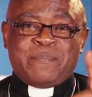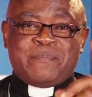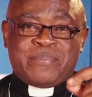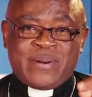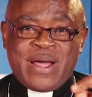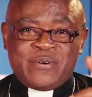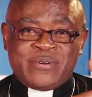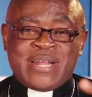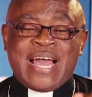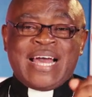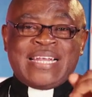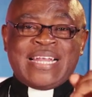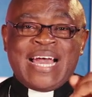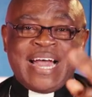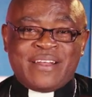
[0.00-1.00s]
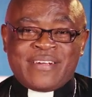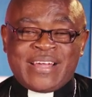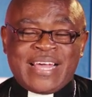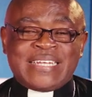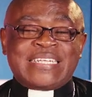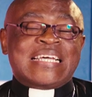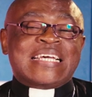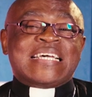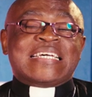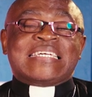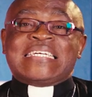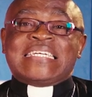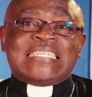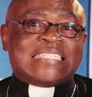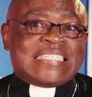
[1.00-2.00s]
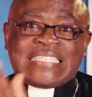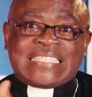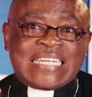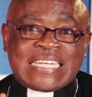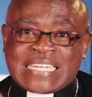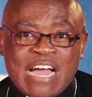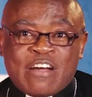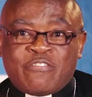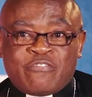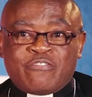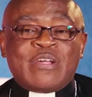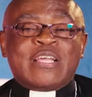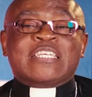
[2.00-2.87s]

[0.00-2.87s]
Proud and arrogant, it is a tough,